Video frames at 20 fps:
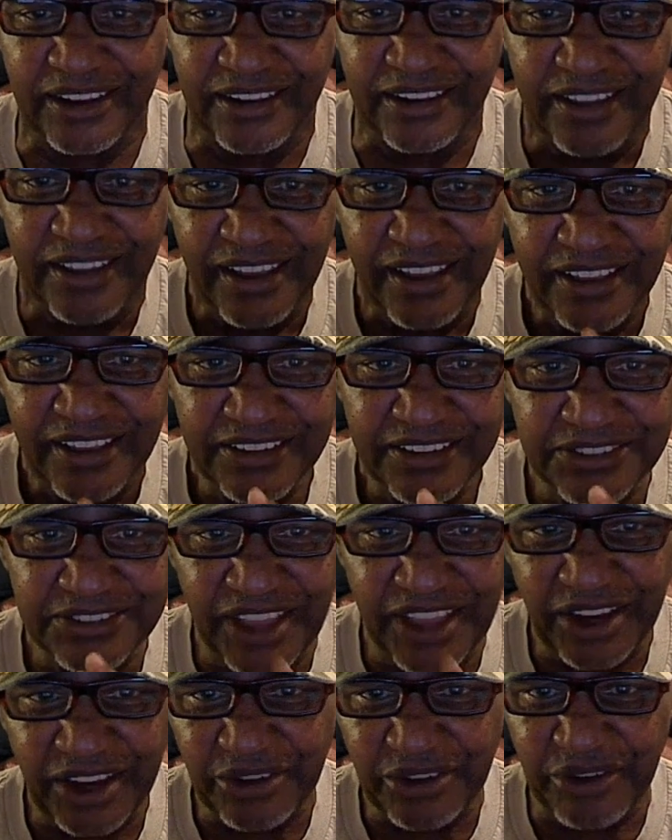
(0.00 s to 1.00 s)
and the
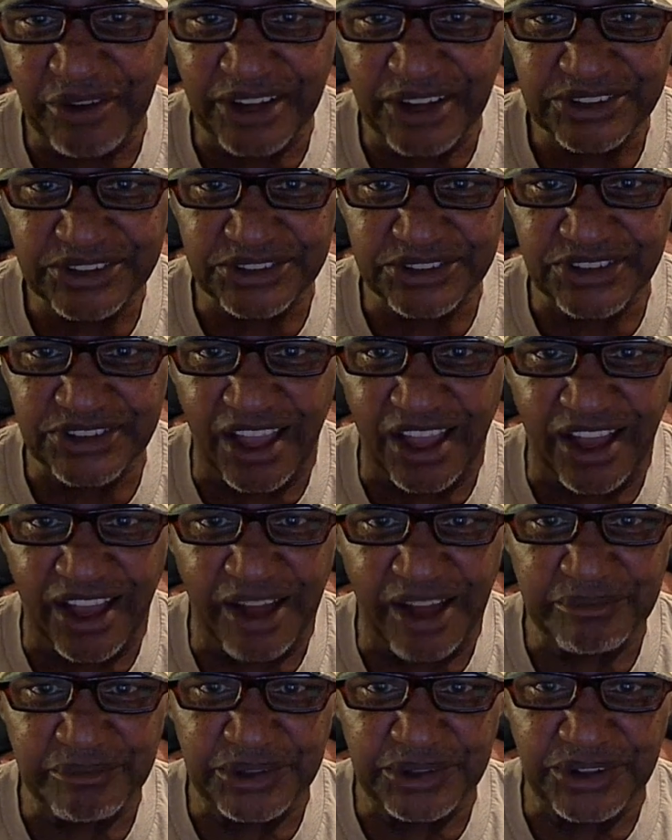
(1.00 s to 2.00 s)
decorations are
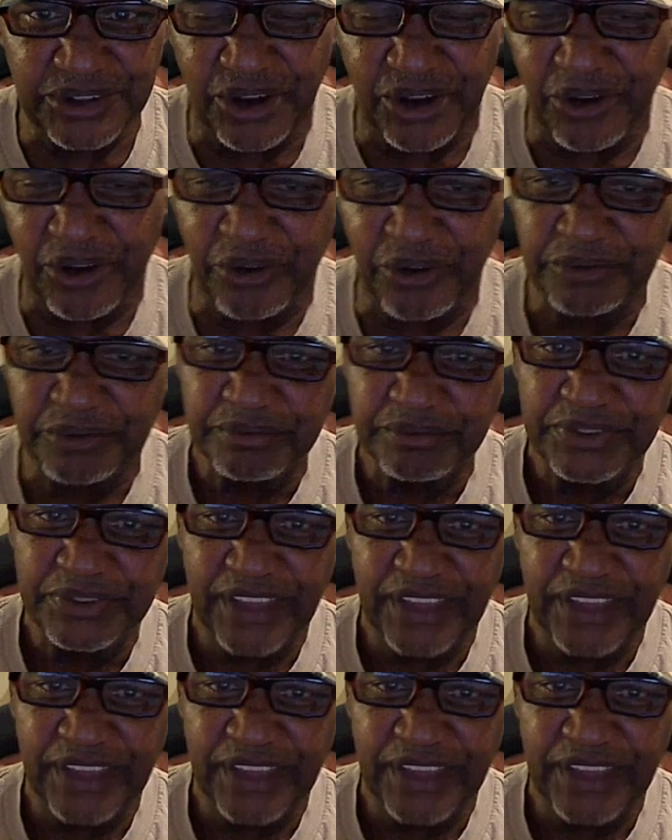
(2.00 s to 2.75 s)
up, you know.